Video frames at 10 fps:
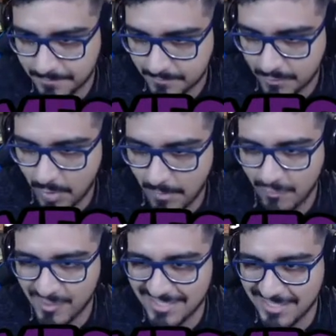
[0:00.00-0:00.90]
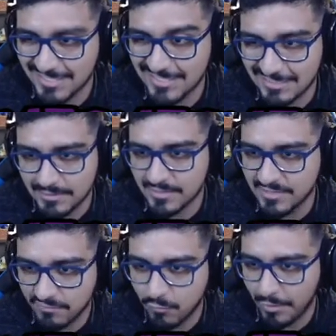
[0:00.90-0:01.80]
Kind of my voice just isn't
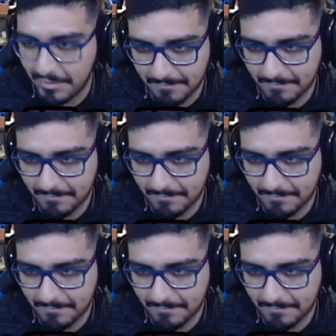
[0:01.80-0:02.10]
isn't for him.